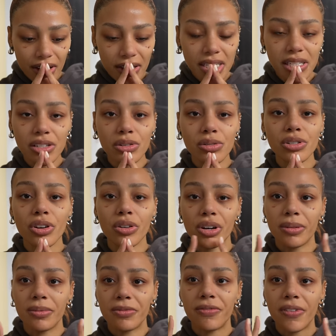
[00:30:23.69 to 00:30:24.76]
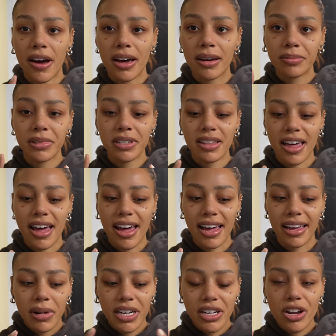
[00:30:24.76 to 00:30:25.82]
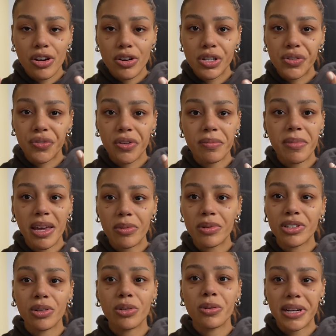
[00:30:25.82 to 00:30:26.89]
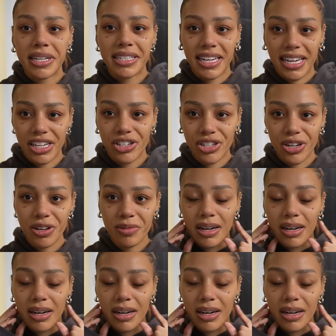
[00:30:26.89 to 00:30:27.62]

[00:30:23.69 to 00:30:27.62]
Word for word: This has also confirmed that my nose for me was always the issue.